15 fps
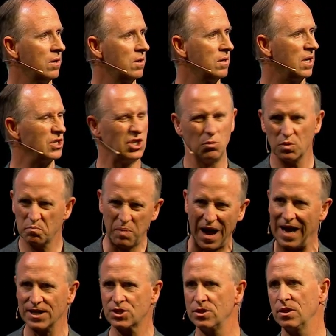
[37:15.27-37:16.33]
And she was
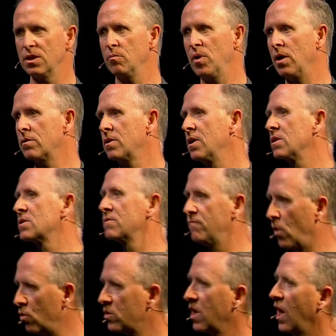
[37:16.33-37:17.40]
passionate about this.
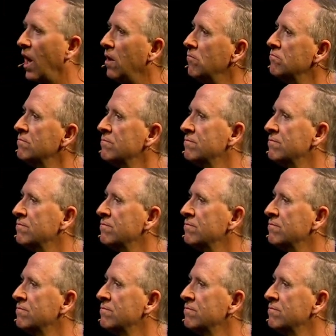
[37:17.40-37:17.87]
Vote came.